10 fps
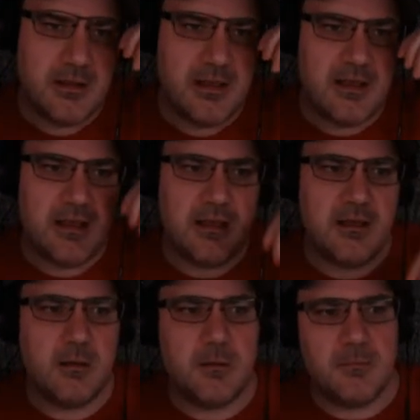
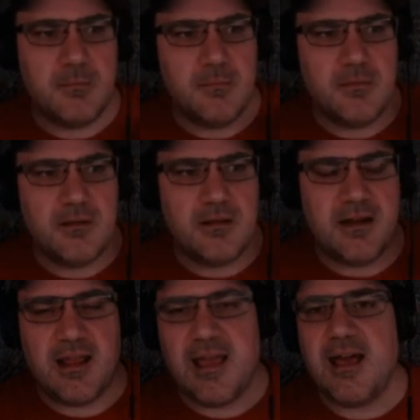um,
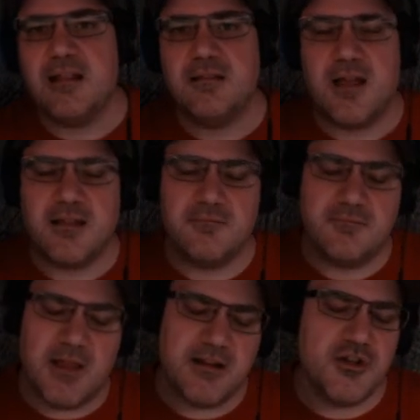and I
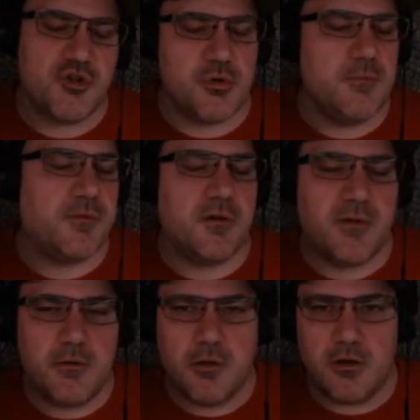didn't stream for a
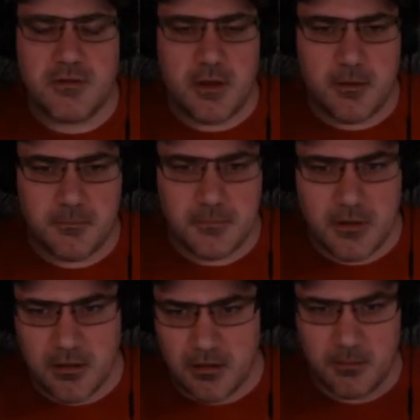very long time
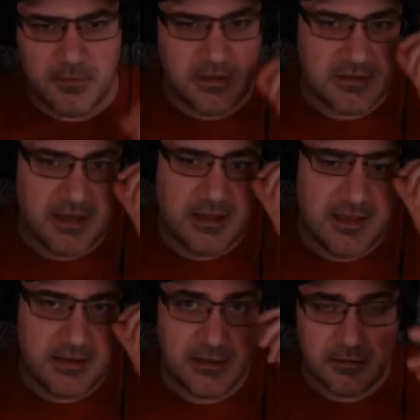because I
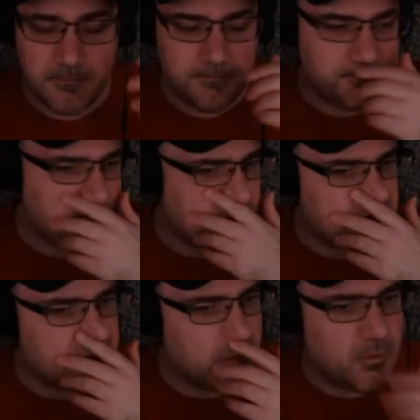had a kid,
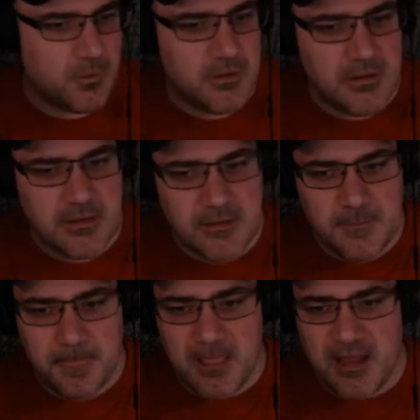so
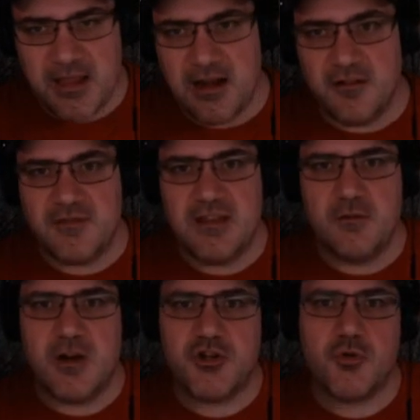the
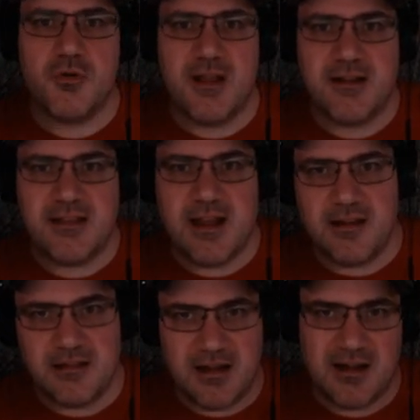retro night in
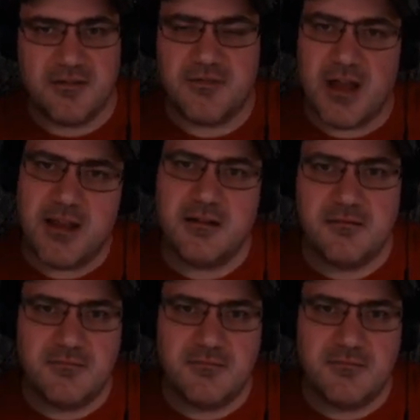Canada kind of died